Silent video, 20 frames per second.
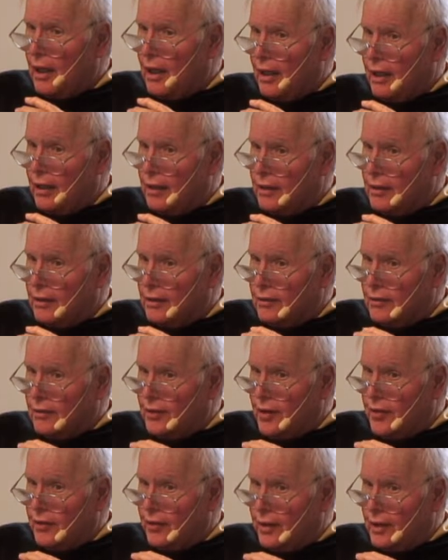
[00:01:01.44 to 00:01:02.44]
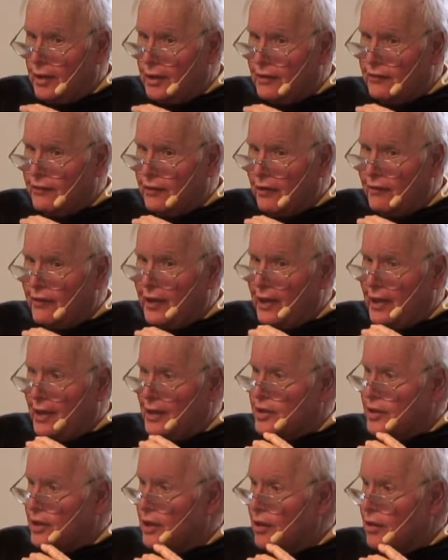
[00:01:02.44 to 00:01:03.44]
And with these
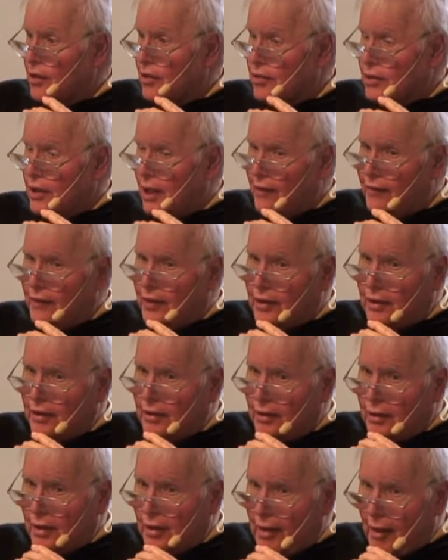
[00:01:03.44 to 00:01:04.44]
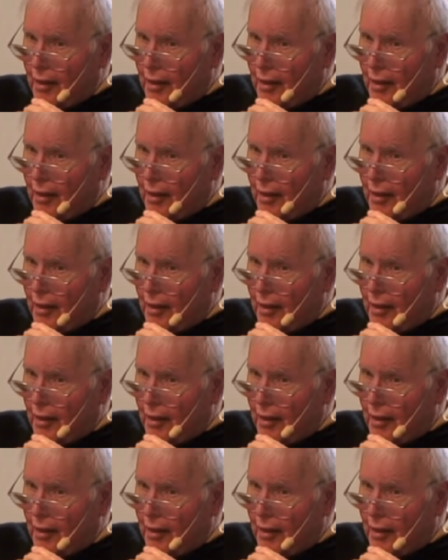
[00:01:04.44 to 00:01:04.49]
financiers having to